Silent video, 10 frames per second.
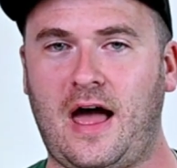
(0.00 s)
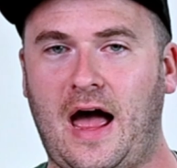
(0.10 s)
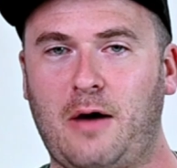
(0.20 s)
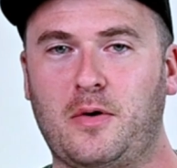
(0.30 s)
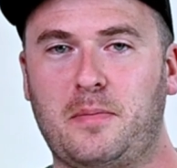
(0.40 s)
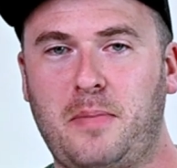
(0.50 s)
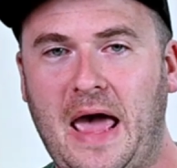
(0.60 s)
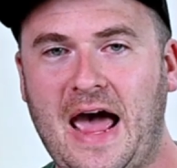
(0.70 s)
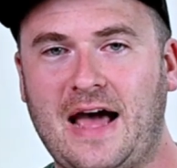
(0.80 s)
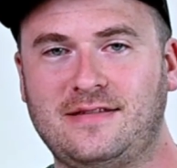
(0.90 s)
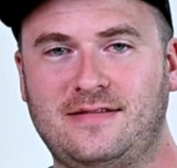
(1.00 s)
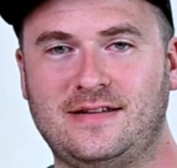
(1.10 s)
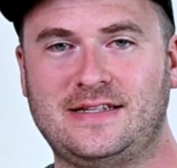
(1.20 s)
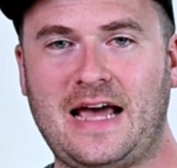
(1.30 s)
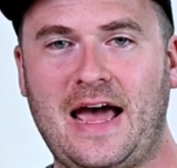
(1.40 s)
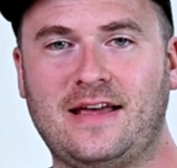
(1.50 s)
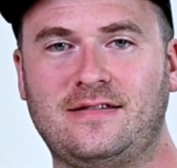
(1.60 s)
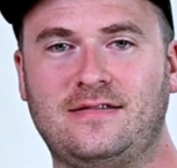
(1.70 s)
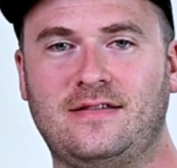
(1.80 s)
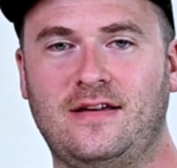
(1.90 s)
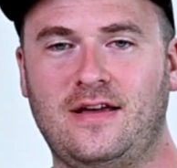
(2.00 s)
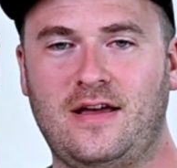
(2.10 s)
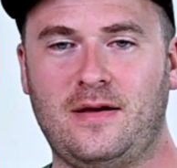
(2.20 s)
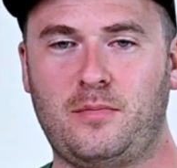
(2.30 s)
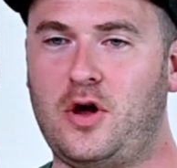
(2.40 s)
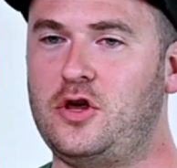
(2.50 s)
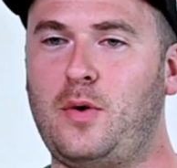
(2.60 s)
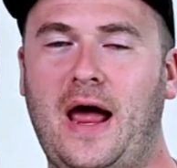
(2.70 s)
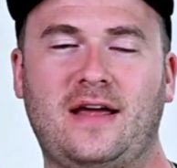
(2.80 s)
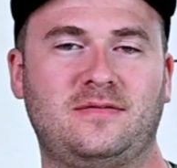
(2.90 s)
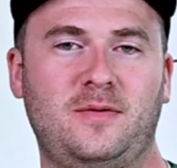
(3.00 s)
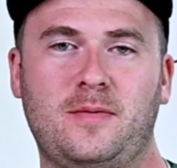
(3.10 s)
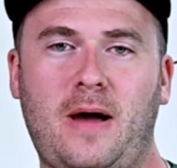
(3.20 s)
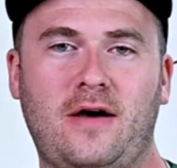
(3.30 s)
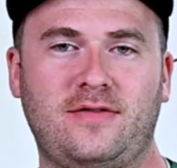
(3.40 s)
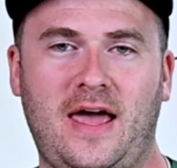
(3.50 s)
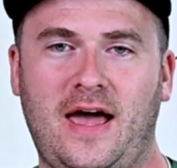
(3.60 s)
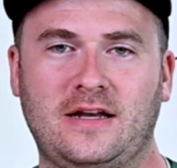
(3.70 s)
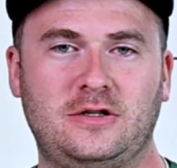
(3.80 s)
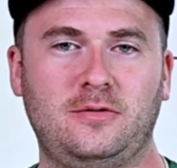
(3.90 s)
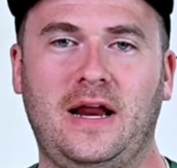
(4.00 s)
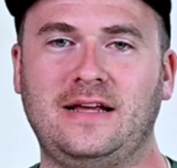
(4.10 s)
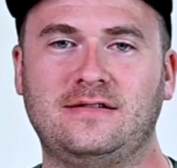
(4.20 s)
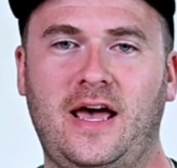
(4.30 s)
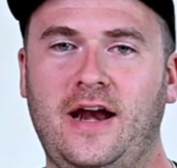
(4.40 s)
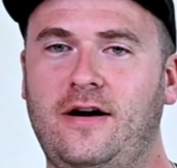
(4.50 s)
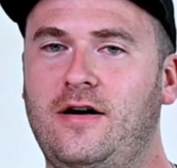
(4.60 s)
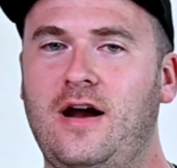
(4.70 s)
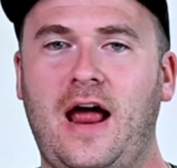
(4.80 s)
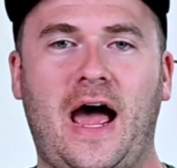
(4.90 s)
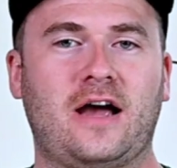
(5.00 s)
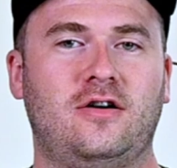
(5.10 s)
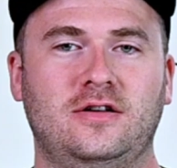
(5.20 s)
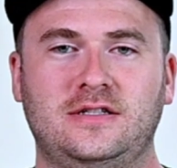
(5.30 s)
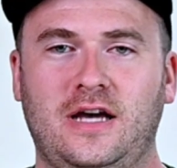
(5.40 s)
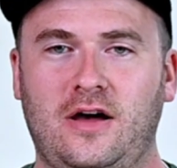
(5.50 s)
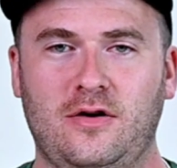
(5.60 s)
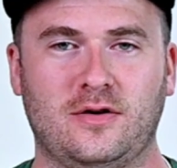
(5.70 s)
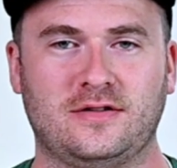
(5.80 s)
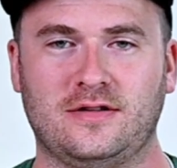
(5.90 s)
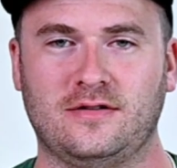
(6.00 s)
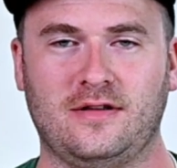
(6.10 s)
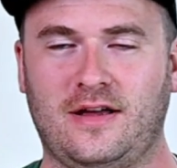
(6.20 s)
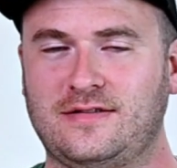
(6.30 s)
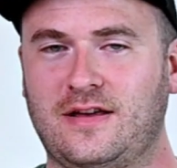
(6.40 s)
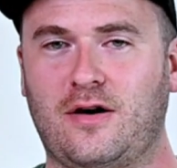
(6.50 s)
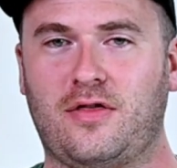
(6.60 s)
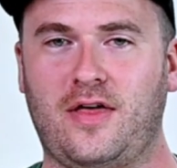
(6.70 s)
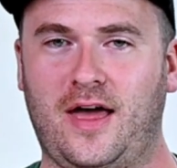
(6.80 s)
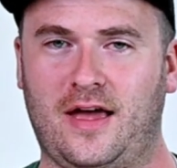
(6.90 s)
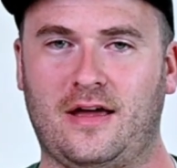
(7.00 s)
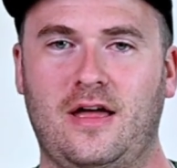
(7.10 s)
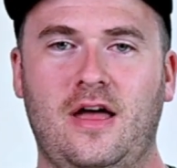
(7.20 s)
I would pass the test, but you asked me about that 2 days later, I couldn't tell you a single thing.